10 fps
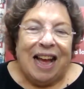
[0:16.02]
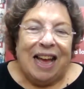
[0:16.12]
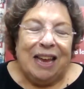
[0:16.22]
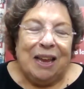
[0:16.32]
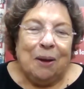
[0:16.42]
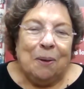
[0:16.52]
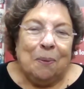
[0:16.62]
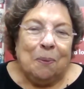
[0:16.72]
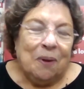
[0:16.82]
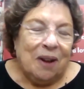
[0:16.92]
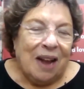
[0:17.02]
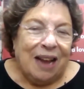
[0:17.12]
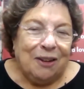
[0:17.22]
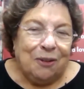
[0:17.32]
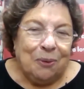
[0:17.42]
I would
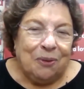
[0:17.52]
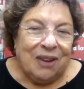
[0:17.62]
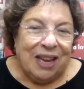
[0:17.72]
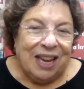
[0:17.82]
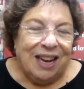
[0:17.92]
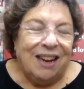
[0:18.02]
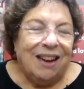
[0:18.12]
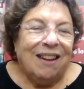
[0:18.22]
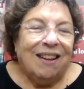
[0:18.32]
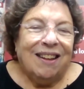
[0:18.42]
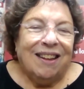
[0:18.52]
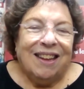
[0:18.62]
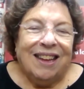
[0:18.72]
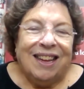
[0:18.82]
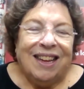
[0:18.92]
like to tell
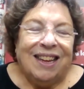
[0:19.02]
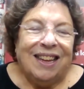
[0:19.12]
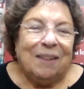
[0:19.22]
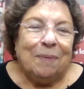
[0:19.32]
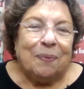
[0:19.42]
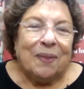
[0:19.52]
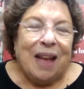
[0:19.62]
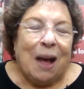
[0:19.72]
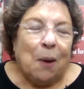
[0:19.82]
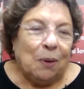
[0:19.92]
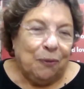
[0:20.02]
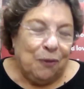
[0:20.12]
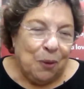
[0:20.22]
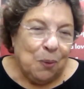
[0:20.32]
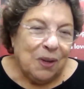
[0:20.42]

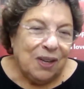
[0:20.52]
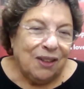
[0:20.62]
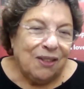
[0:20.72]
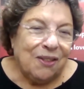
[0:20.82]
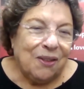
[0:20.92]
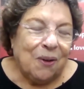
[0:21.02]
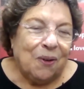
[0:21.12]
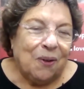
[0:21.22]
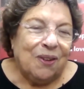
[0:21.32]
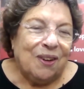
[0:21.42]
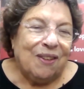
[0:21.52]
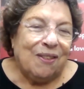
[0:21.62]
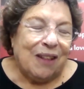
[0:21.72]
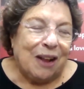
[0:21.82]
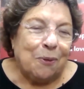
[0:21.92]
our viewers on
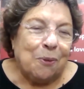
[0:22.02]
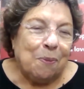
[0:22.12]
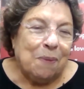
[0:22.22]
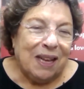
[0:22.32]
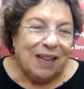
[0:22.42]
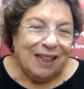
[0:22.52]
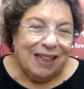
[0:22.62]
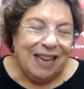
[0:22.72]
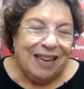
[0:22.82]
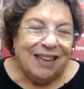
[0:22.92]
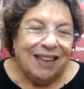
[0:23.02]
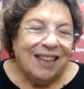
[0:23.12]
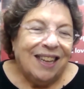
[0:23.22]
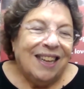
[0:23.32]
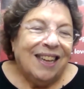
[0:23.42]
Status Magazine
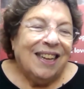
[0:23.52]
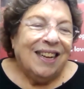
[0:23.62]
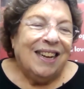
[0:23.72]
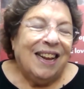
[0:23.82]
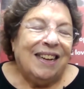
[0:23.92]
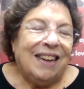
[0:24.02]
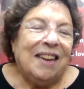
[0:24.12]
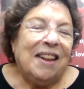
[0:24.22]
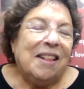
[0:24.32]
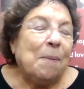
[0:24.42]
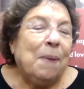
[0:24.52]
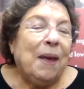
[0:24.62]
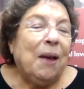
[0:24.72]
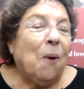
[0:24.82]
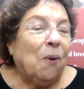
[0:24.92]
that it is a
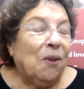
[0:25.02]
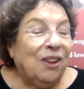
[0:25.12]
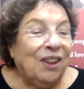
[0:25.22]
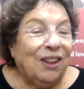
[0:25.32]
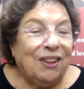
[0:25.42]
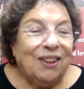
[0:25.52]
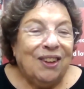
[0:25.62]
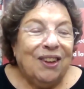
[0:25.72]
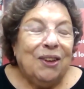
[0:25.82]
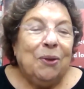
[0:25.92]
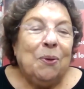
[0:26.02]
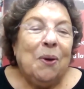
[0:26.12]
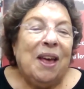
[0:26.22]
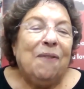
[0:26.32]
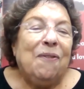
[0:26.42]
big honor to
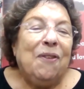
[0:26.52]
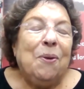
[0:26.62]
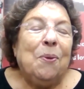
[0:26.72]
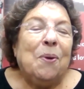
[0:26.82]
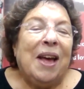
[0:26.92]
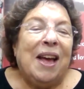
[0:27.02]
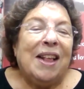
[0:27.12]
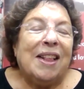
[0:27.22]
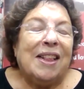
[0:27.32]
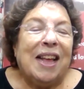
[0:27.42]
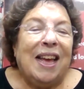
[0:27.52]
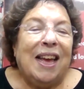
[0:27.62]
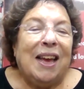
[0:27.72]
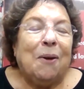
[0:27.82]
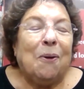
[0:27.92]
have you as
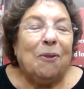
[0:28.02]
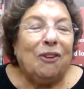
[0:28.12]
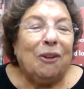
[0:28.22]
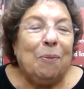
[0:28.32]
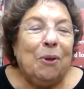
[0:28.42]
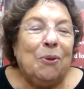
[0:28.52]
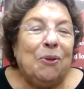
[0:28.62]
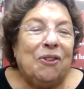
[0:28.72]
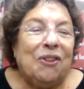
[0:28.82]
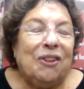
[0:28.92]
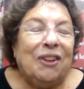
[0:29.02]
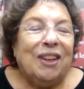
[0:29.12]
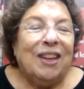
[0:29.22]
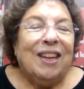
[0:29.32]
a contributor